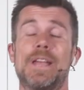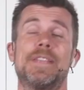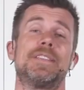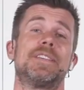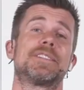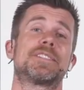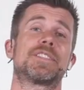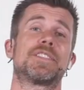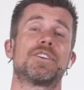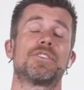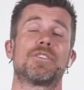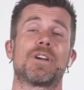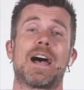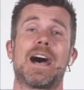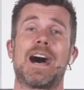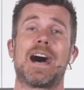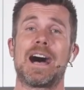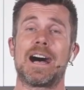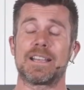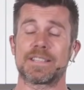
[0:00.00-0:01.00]
And yes, there
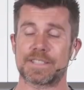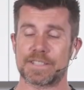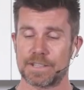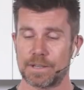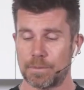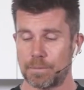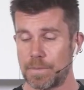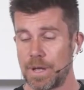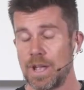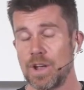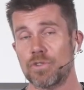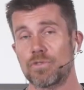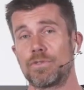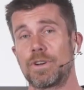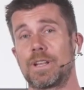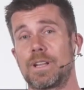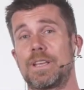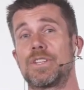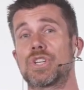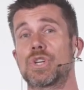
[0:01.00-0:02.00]
are some
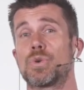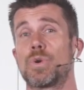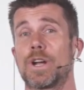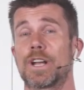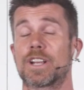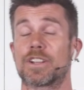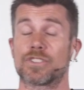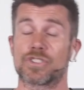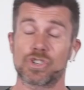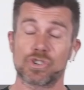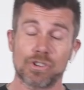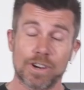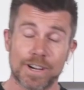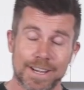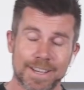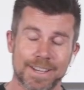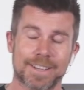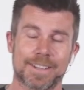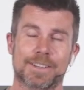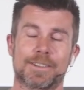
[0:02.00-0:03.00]
really
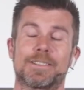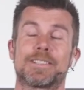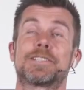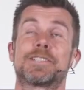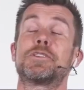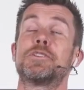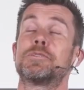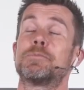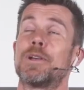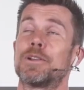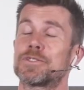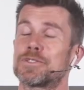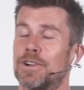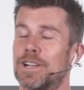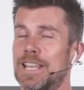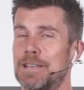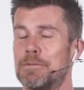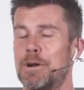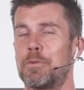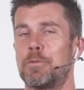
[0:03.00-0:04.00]
trick excuse me, I'll
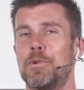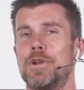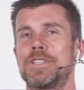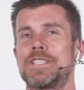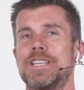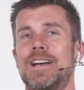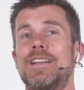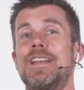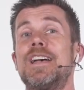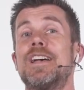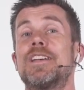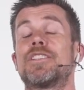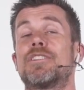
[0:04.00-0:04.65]
try and get my words out.